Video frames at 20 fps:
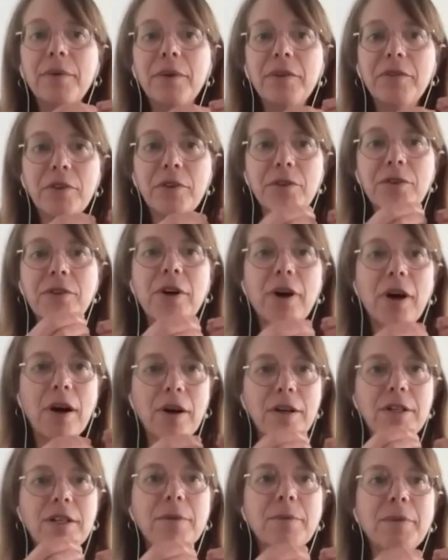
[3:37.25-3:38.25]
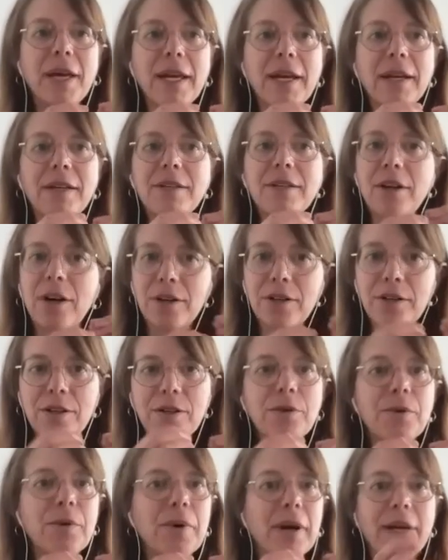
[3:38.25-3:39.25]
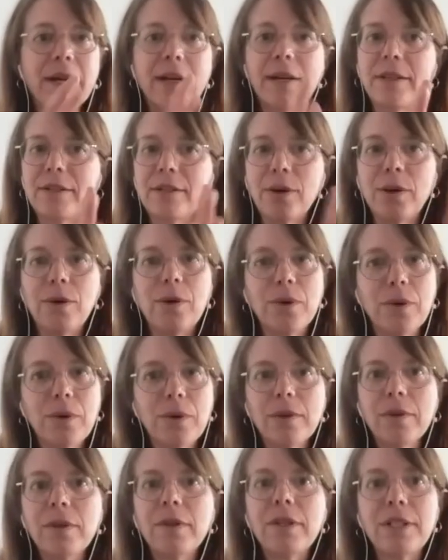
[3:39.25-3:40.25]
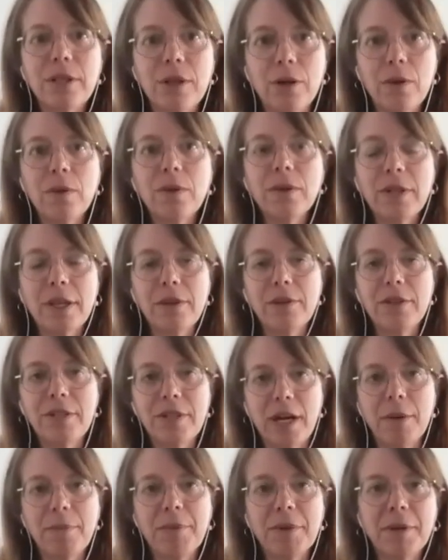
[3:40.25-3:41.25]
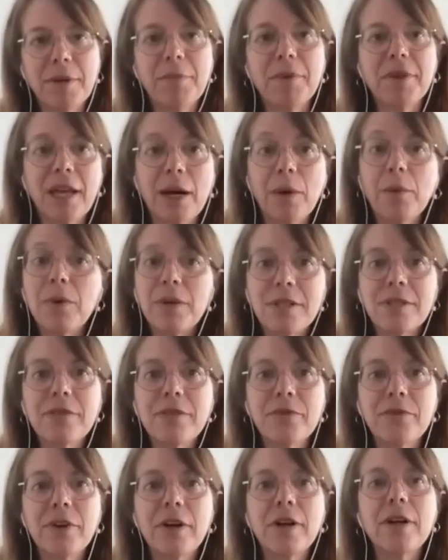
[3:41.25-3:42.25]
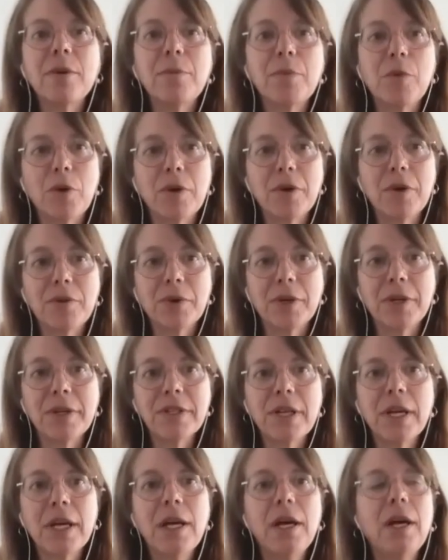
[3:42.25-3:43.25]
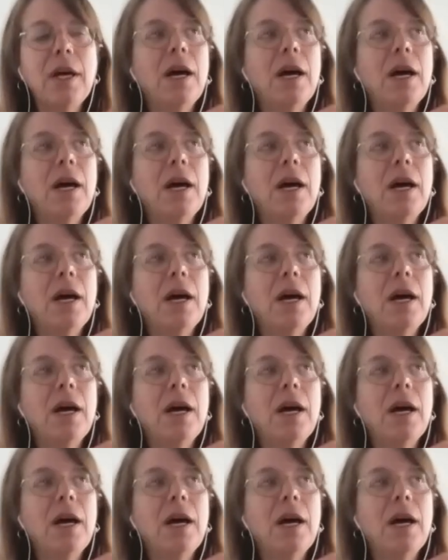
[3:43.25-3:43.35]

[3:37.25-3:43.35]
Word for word: Reviews are hard to manage, hard to do right. It's a whole it's a whole nother topic, but that was very important to us.